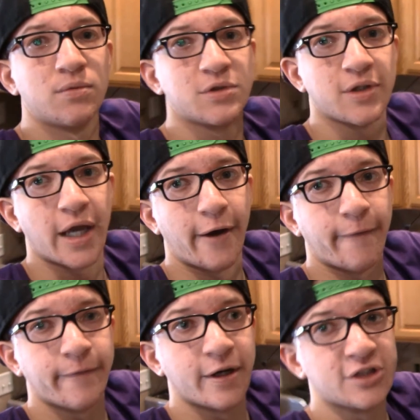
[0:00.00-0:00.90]
So yeah,
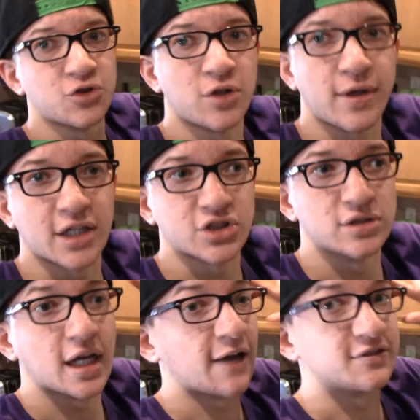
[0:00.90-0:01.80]
enjoy the reaction.
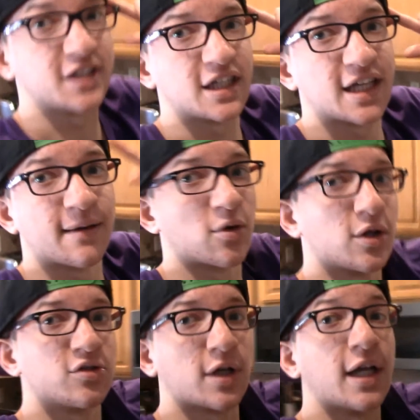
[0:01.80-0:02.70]
I haven't seen it yet. I'm gonna
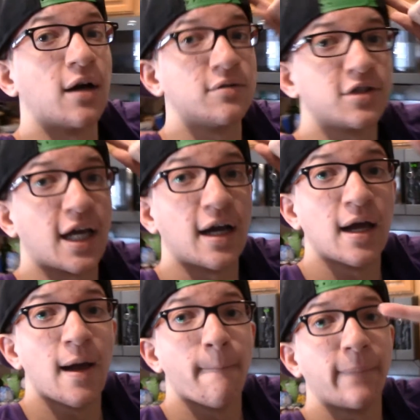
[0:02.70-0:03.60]
watch it right now. So yeah,
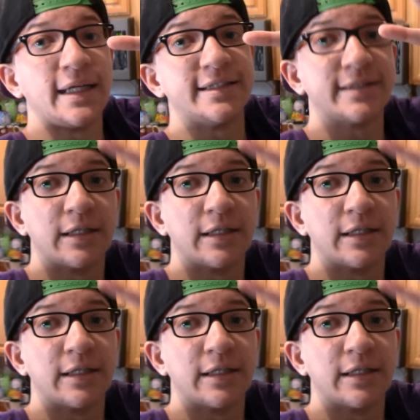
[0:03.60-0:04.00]
peace.